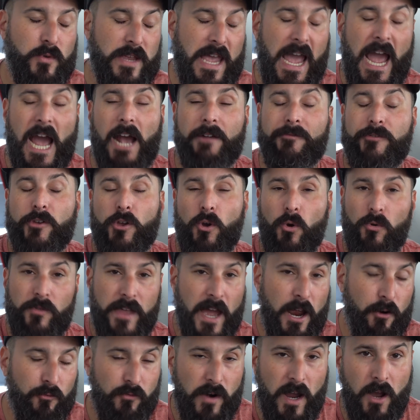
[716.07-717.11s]
we have to go
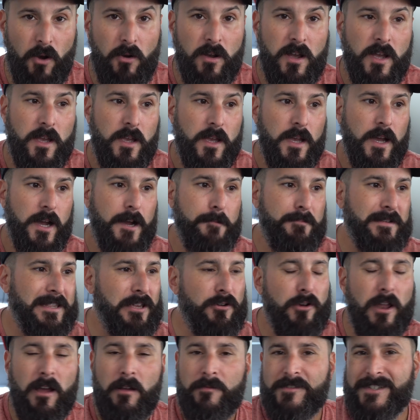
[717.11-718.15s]
that route. But
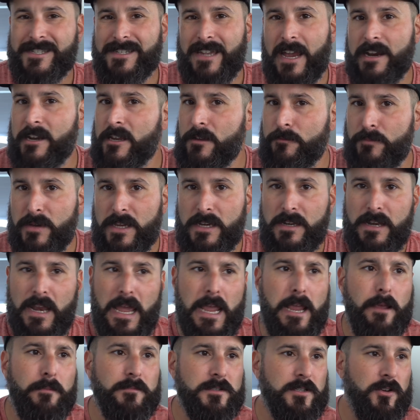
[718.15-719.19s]
they're not signing big
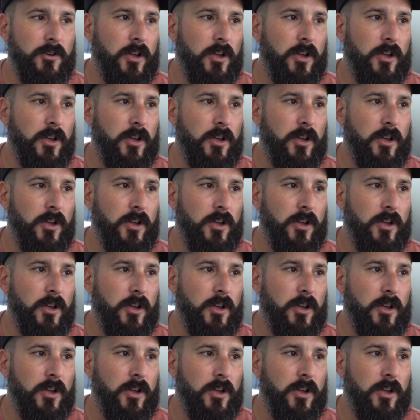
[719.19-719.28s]
names.